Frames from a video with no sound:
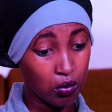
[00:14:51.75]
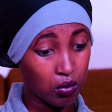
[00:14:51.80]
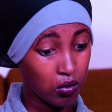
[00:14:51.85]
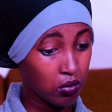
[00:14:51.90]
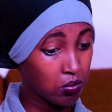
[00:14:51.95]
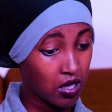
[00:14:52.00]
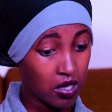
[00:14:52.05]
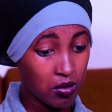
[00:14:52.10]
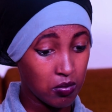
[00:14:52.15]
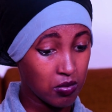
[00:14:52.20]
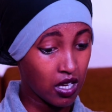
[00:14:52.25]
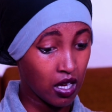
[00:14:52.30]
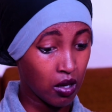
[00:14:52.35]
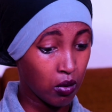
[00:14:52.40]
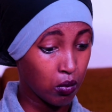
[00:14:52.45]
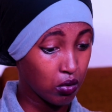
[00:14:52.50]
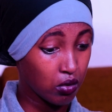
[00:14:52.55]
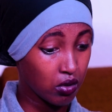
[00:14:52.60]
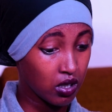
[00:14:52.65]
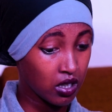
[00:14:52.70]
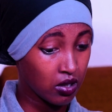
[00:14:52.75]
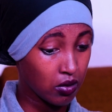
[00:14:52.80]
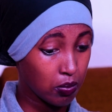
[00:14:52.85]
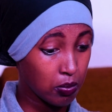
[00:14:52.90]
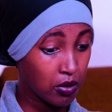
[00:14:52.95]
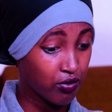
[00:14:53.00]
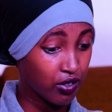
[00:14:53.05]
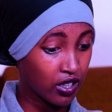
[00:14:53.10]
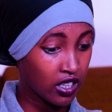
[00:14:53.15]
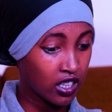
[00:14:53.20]
maybe I wouldn't be
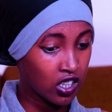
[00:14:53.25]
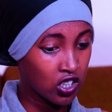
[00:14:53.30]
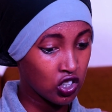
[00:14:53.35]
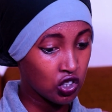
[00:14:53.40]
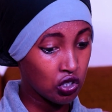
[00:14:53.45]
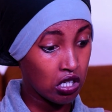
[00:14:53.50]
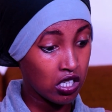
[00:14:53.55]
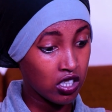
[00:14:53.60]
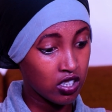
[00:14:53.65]
financially